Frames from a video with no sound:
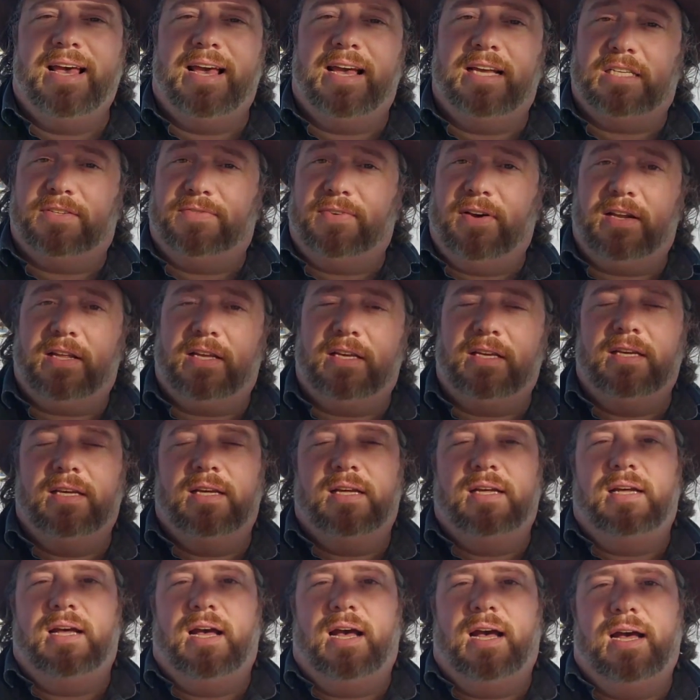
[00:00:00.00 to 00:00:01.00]
it's funny,
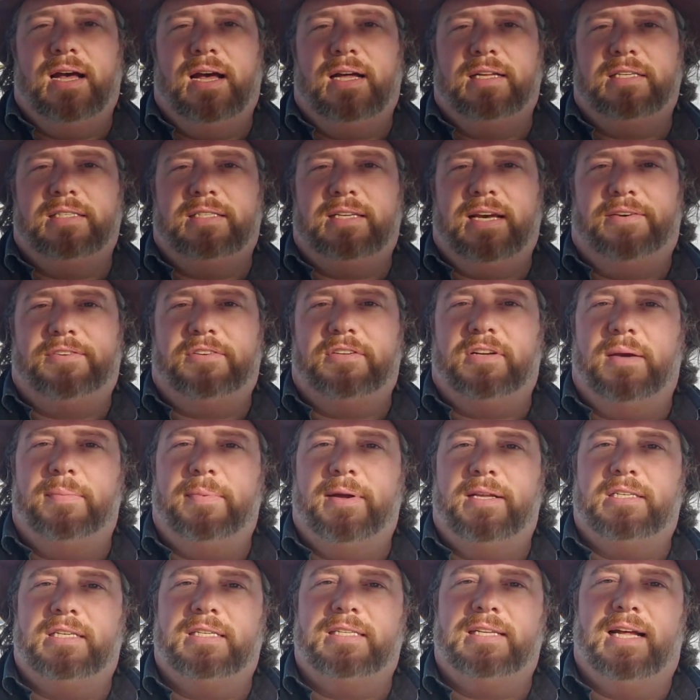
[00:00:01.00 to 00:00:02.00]
just after I
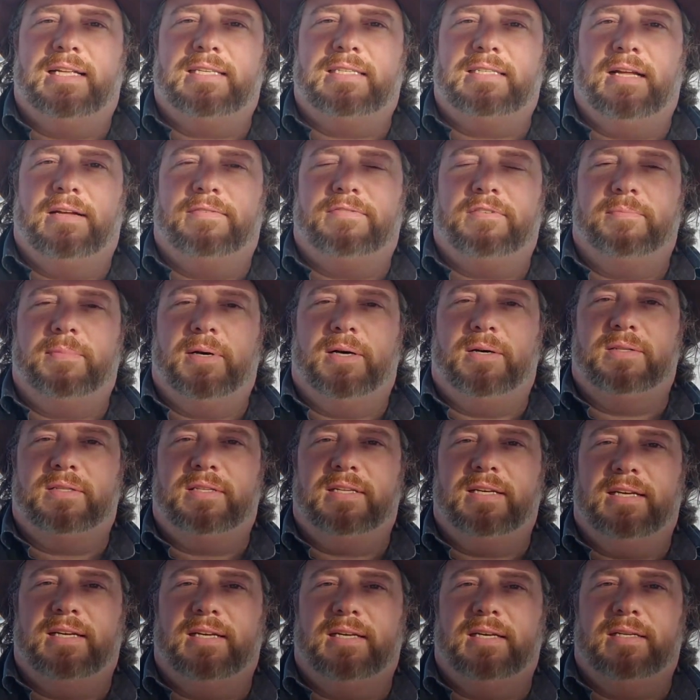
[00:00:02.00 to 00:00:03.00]
mentioned that stuff about
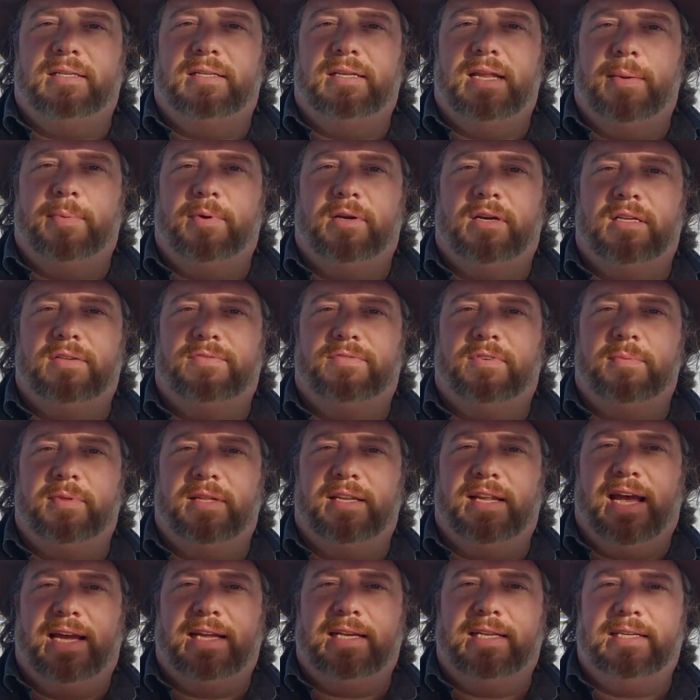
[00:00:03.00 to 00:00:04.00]
the neighborhood from the
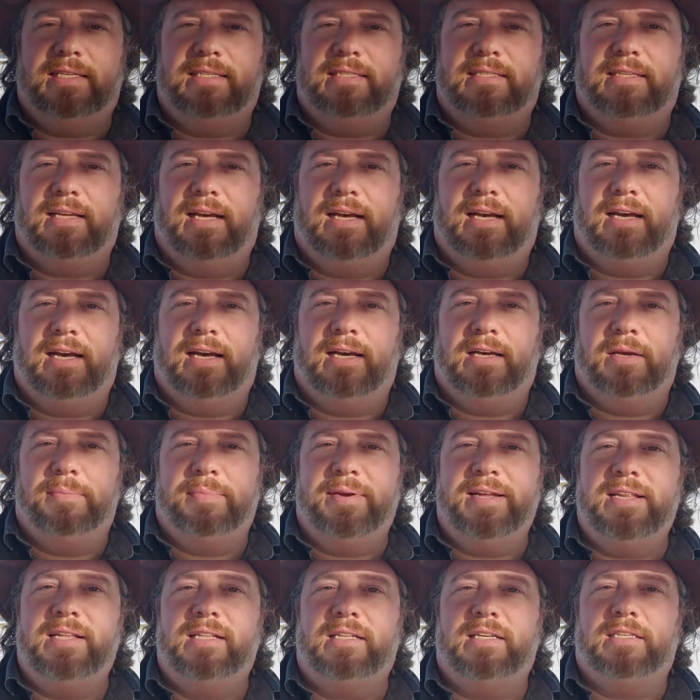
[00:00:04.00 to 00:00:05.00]
90s,
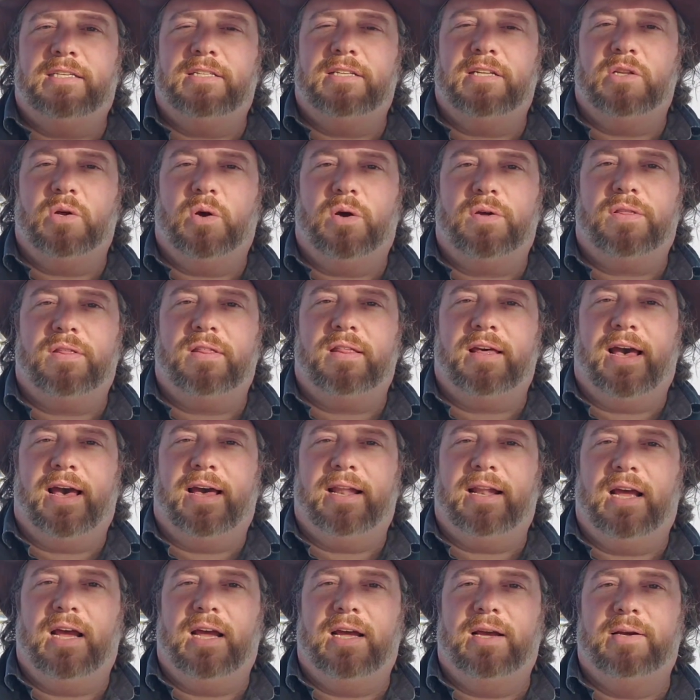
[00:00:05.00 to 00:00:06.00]
immediately to the north of
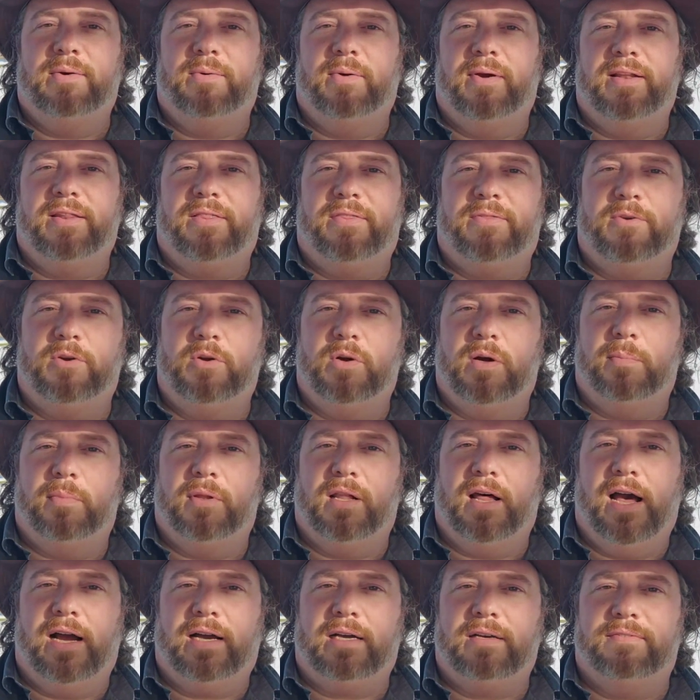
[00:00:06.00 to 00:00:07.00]
that, I went through a
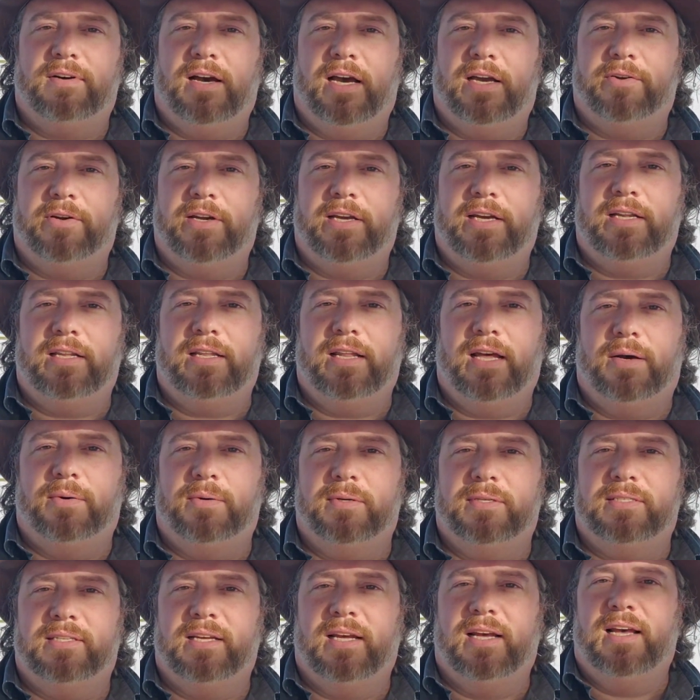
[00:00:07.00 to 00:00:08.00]
block of Irene that
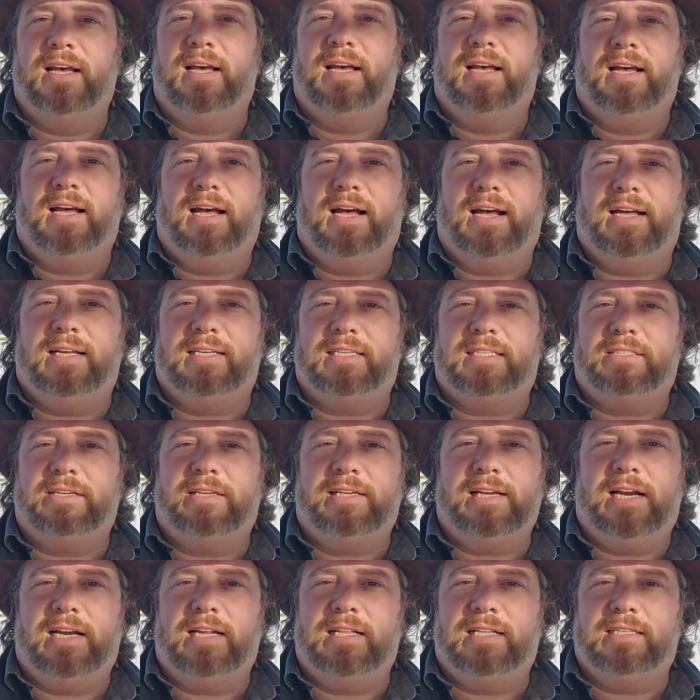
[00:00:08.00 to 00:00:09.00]
was
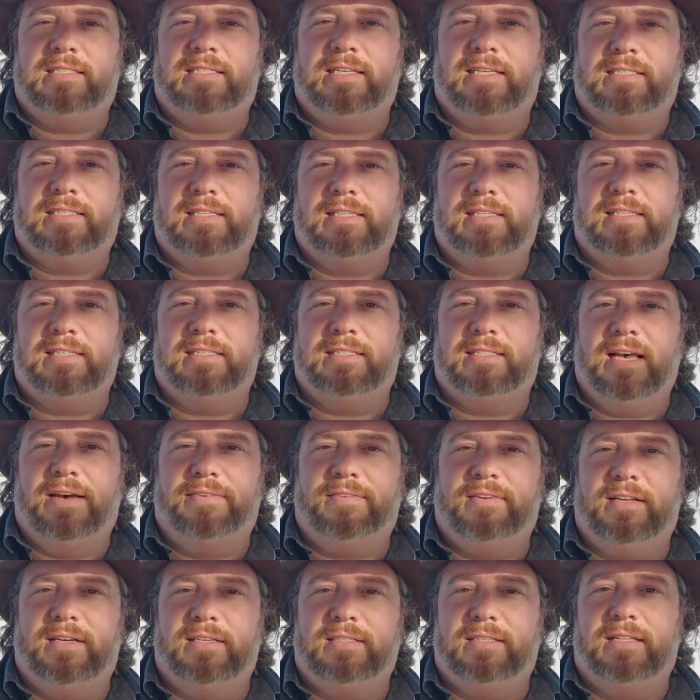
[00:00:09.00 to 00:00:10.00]
straight out of the 60s and
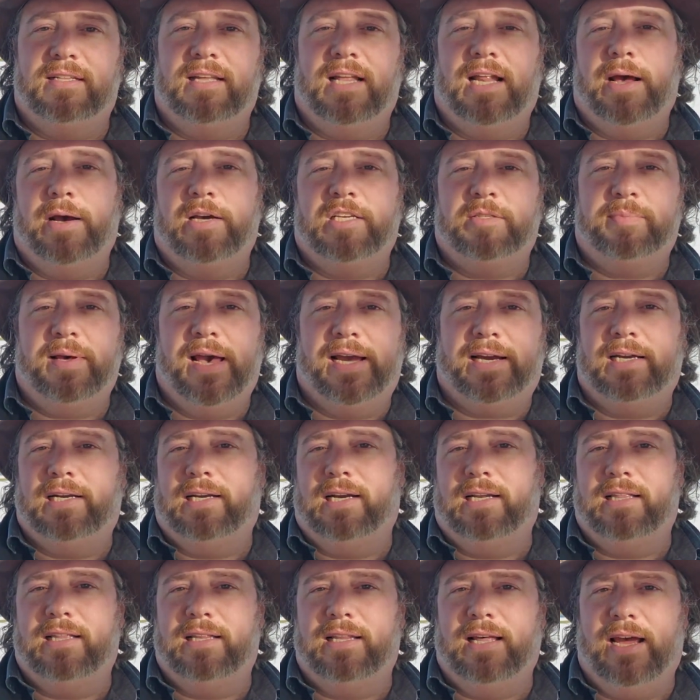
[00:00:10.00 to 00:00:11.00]
70s, and then I was back
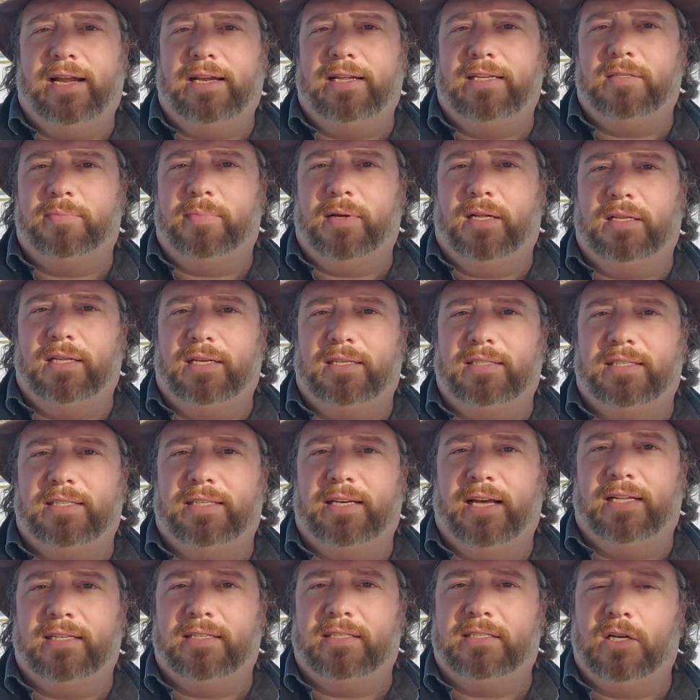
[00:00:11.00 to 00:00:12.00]
into the 90s buildings
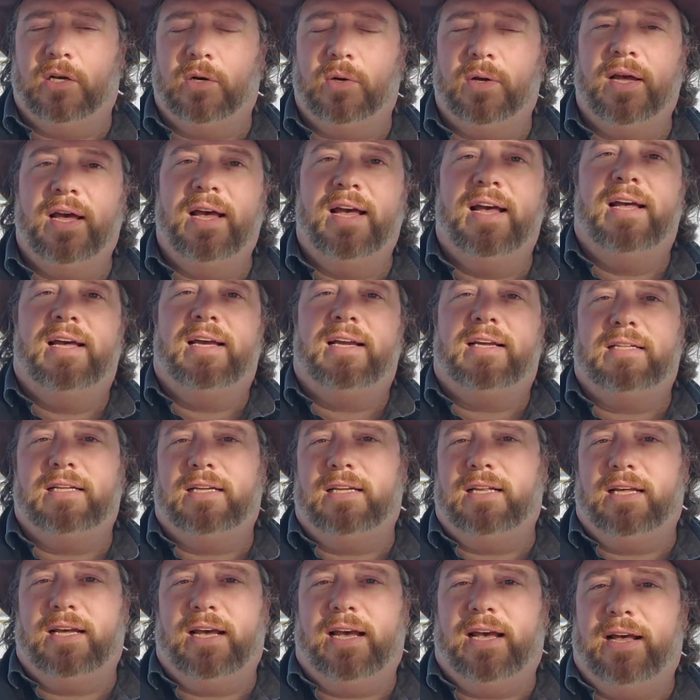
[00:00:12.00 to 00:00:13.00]
again. So
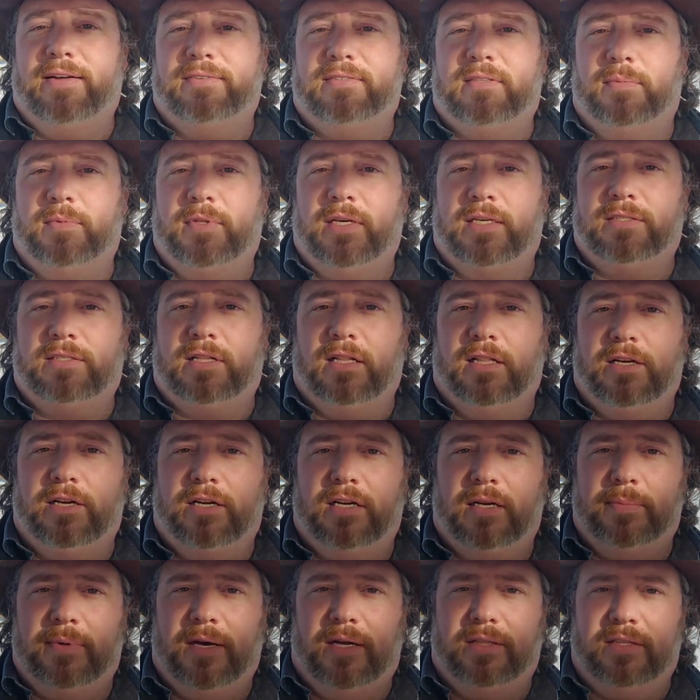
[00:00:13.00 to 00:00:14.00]
clearly I have some things to
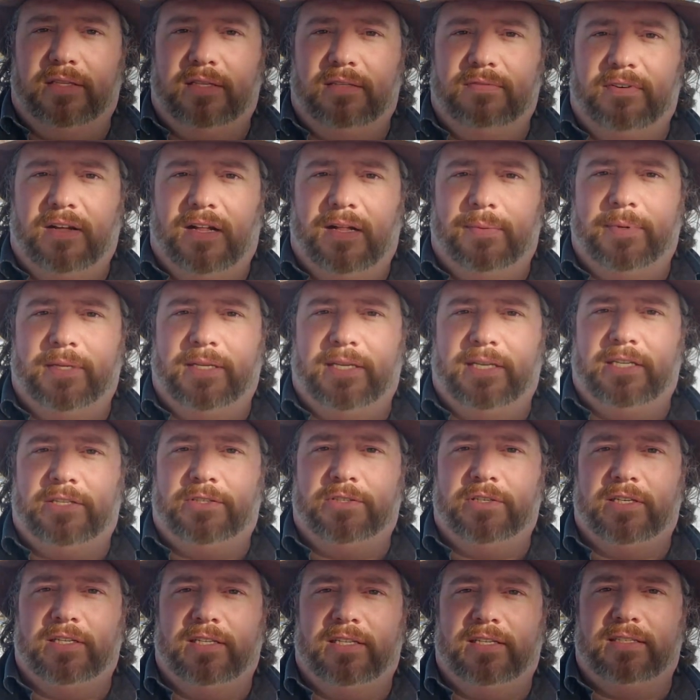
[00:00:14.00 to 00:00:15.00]
learn about the development
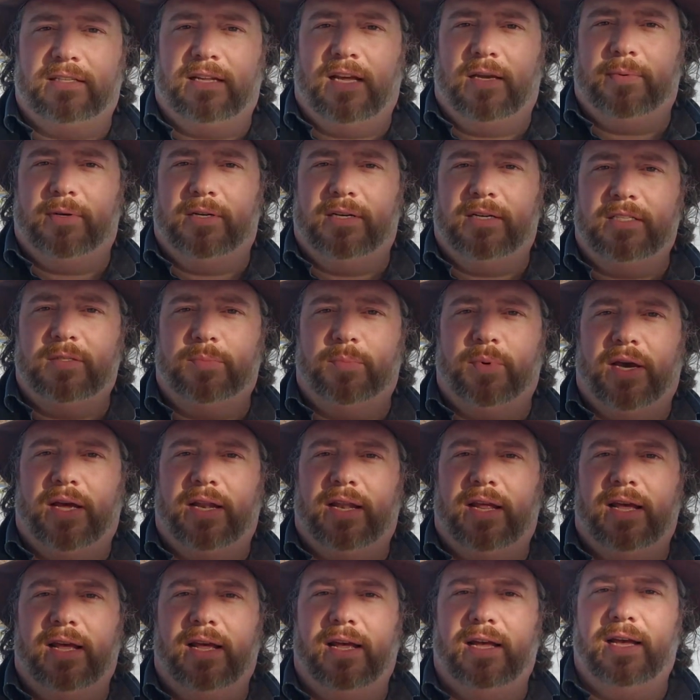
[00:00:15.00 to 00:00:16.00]
history of these neighborhoods, but
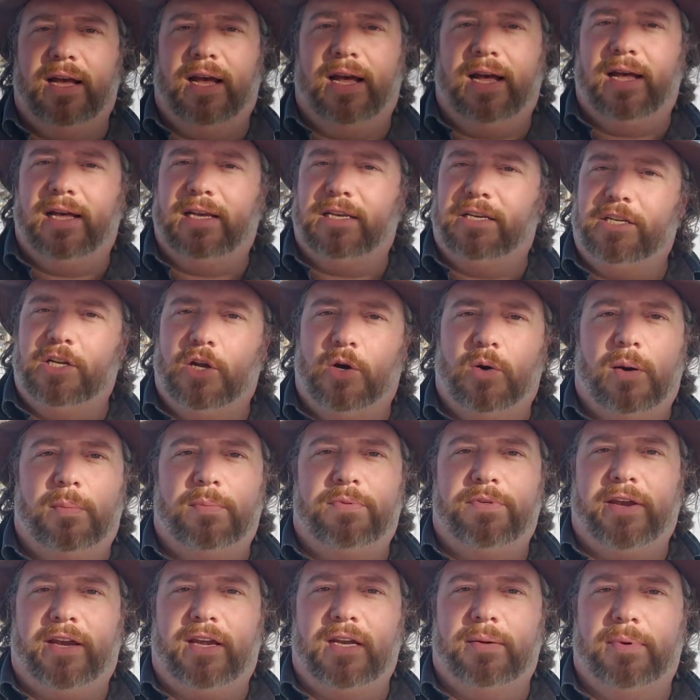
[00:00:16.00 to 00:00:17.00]
I'm
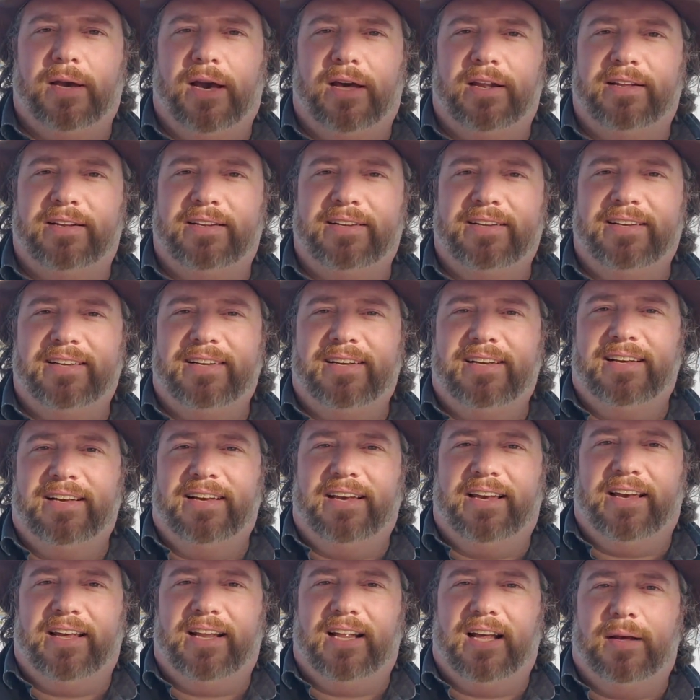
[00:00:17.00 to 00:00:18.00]
thinking about it,
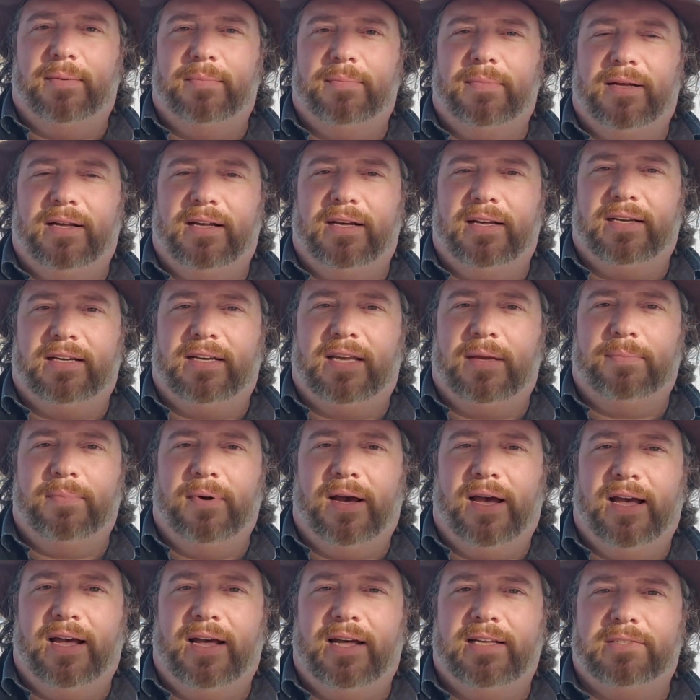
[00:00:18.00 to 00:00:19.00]
and I'm keeping
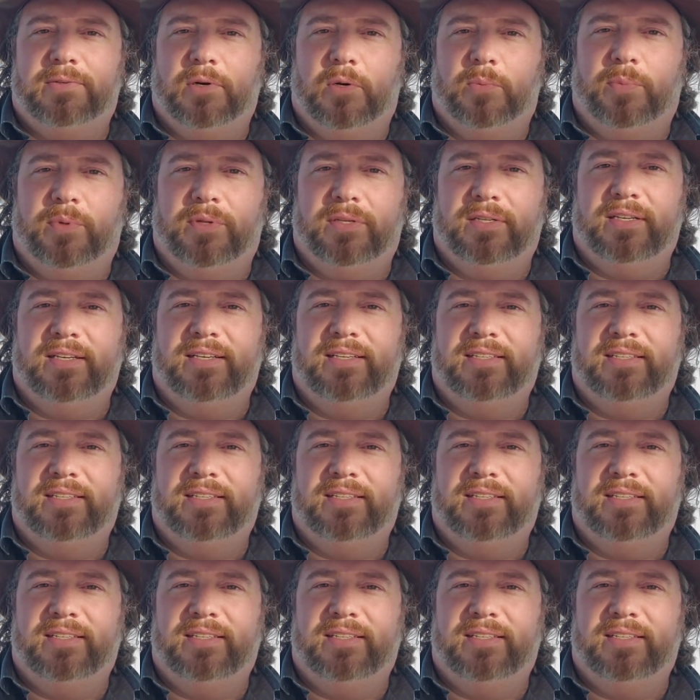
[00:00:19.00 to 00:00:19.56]
my eyes open.